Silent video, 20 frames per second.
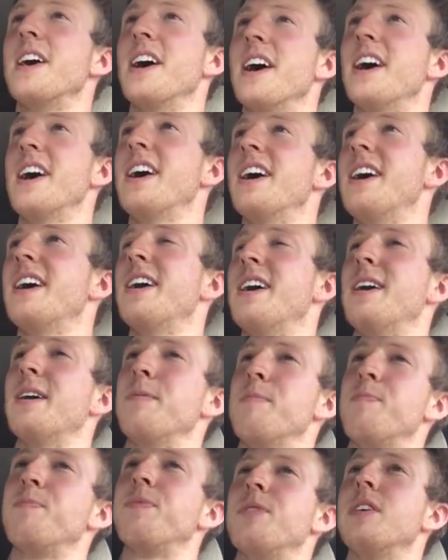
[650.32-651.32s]

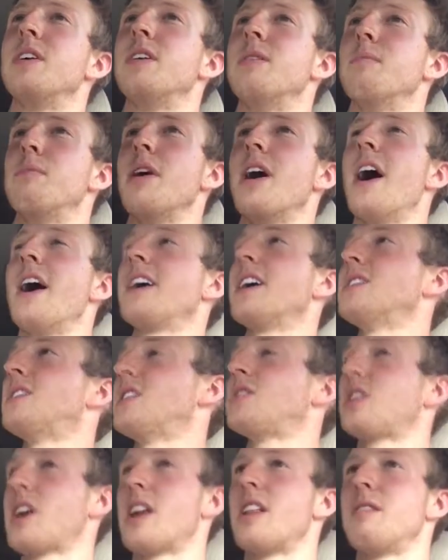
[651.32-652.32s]
But yeah, I guess
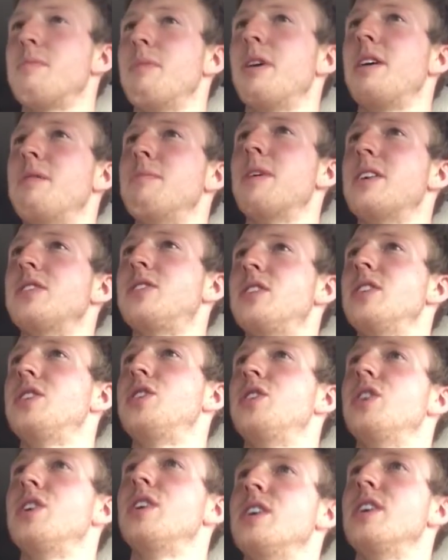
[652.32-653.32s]
that's kind of the main
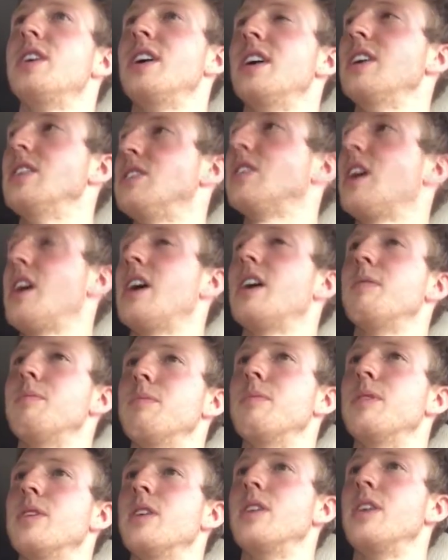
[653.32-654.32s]
message is
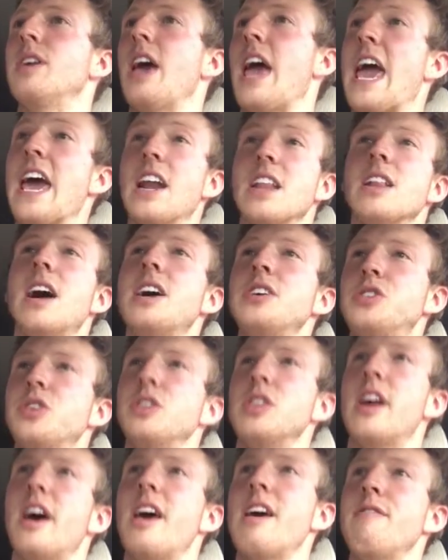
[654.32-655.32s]
analyze
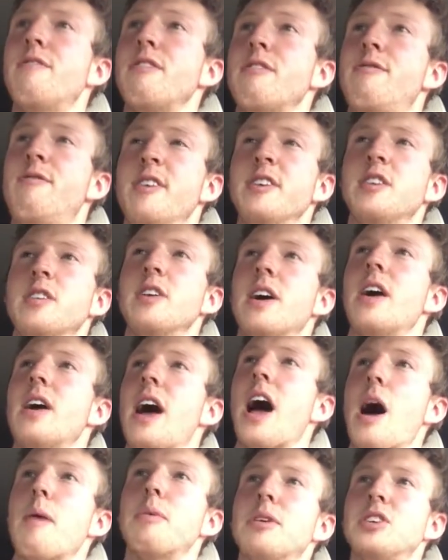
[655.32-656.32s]
your life and figure
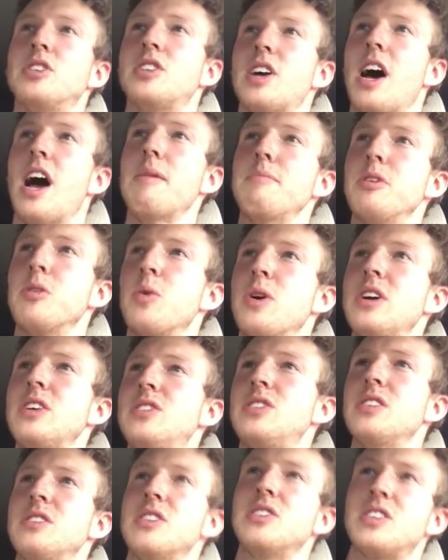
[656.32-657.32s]
out how much time you're
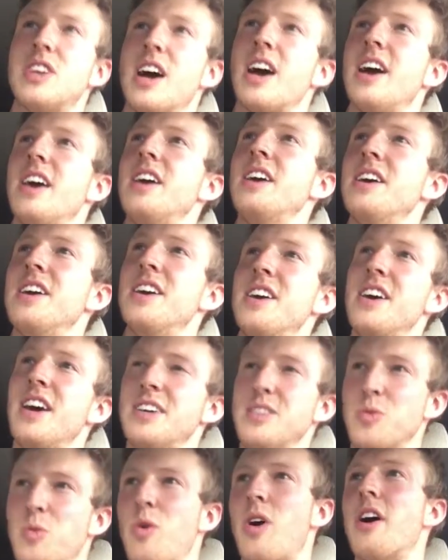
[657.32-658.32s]
wasting. This guy
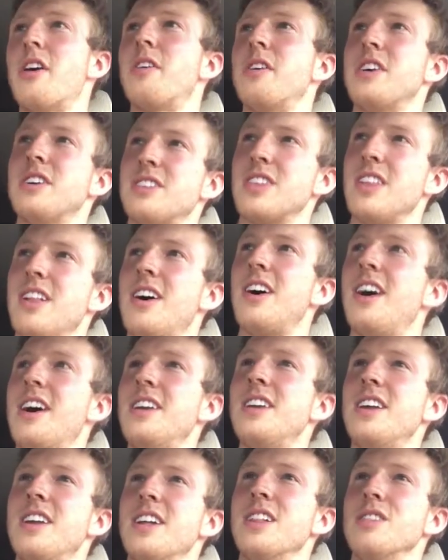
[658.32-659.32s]
is watering his
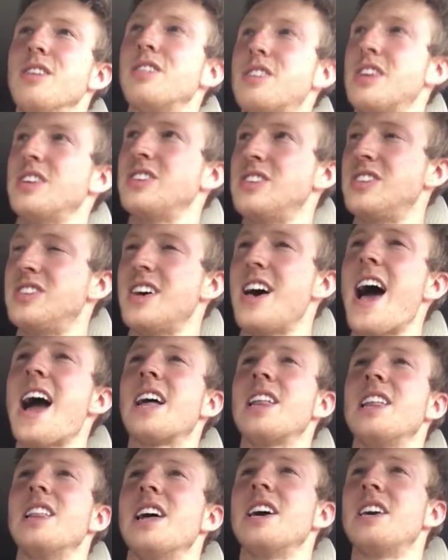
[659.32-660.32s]
lawn, and it looked
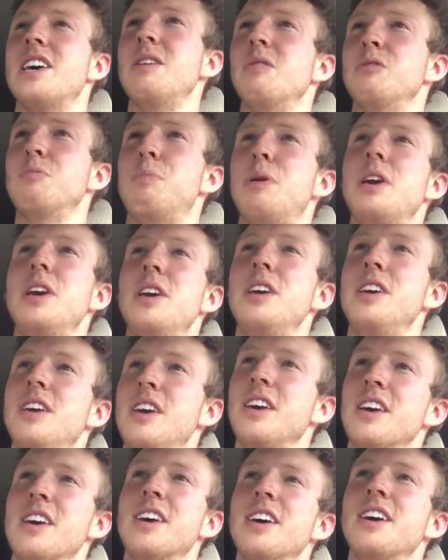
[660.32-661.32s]
exactly like he was
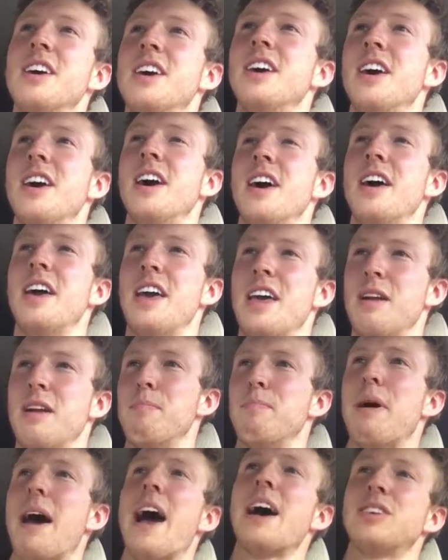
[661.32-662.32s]
peeing
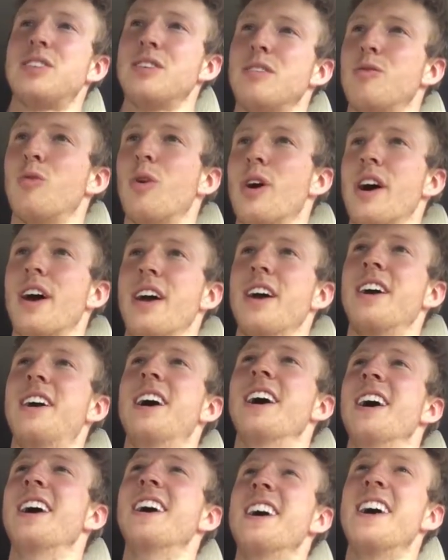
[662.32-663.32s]
massive way
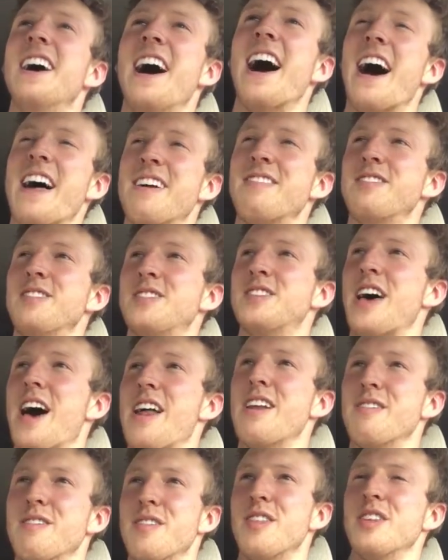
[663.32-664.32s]
out of
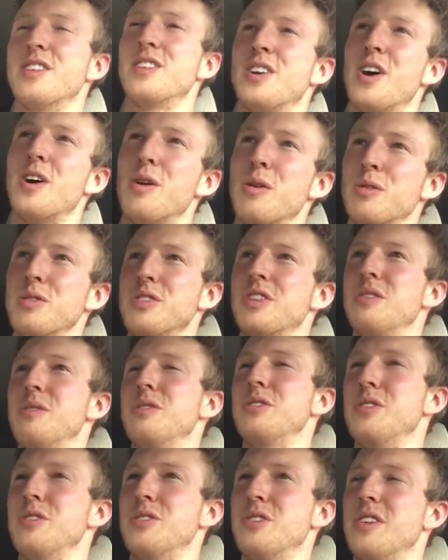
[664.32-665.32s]
this hose that he
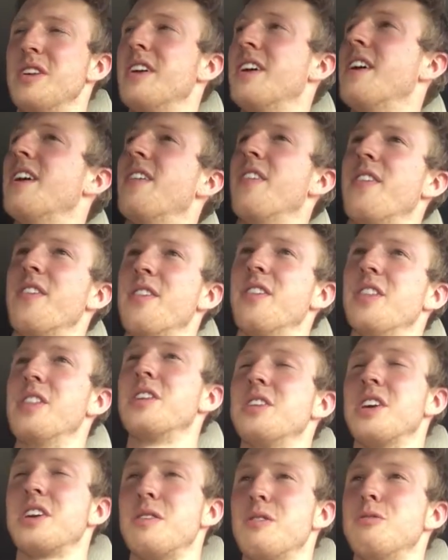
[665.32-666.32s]
was using. It
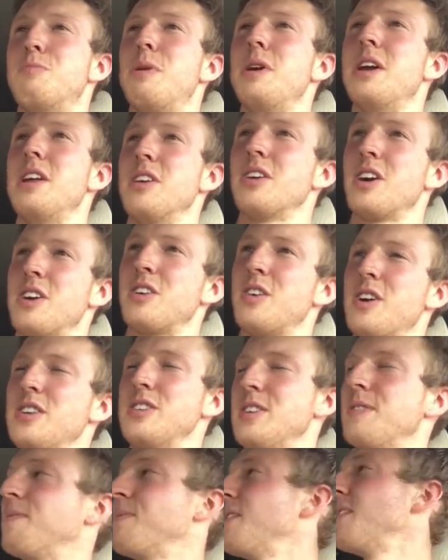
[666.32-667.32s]
looked like he was peeing like
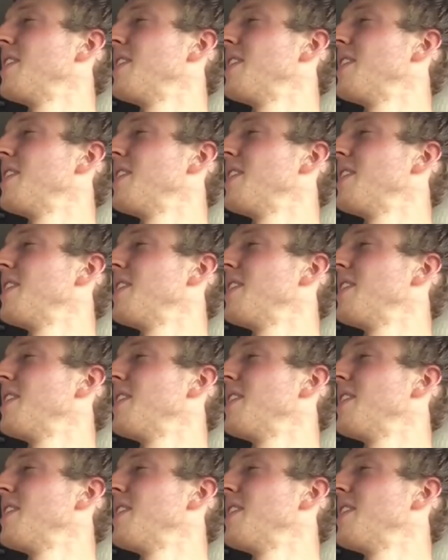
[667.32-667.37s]
crazy.